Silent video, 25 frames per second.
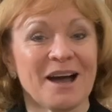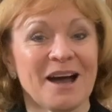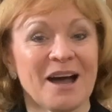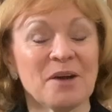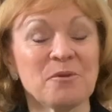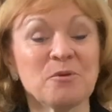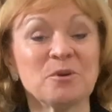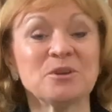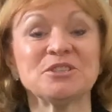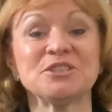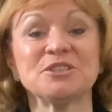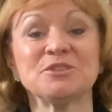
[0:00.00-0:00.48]

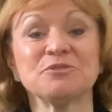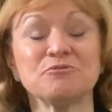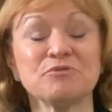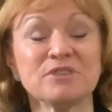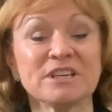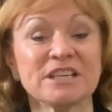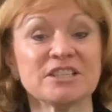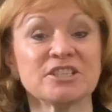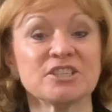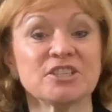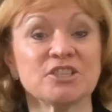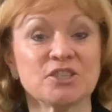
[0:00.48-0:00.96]
I want to
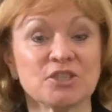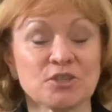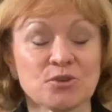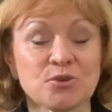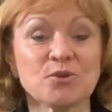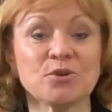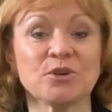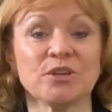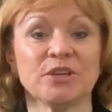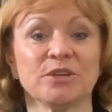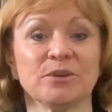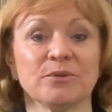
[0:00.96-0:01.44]

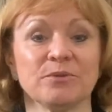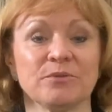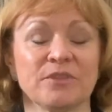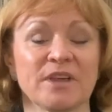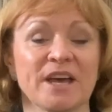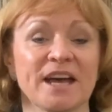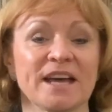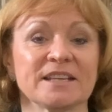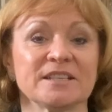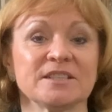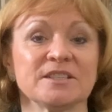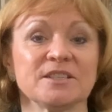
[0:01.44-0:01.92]
reassure you
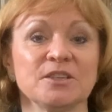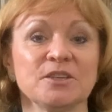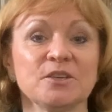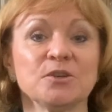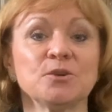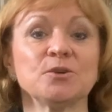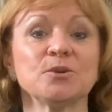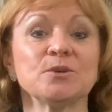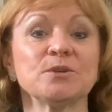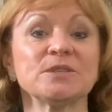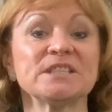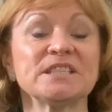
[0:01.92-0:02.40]
that
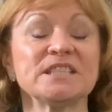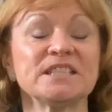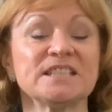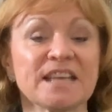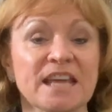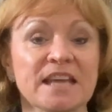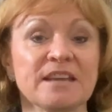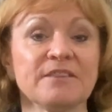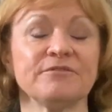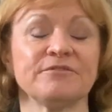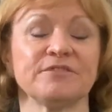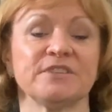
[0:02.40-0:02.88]
your
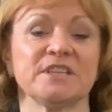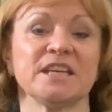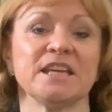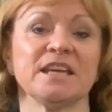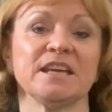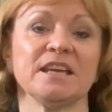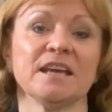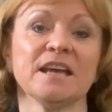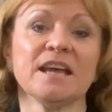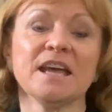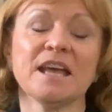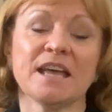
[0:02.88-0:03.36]

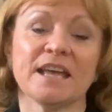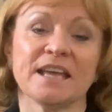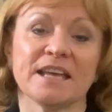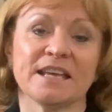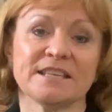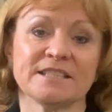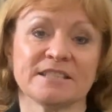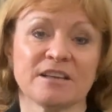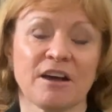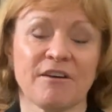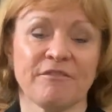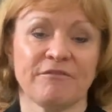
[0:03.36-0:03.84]
safety
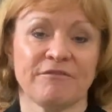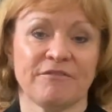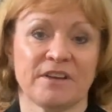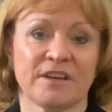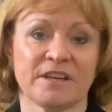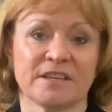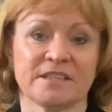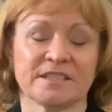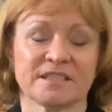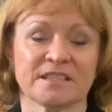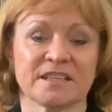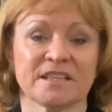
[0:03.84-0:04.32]
is our
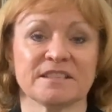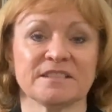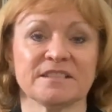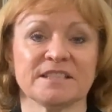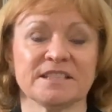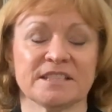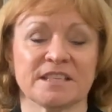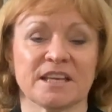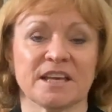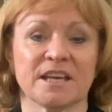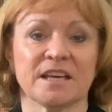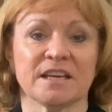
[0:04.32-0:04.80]
first
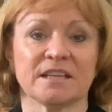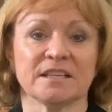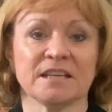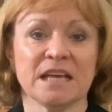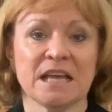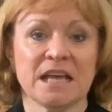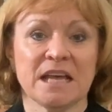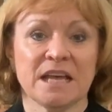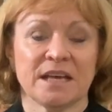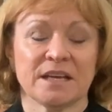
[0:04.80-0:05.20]
concern.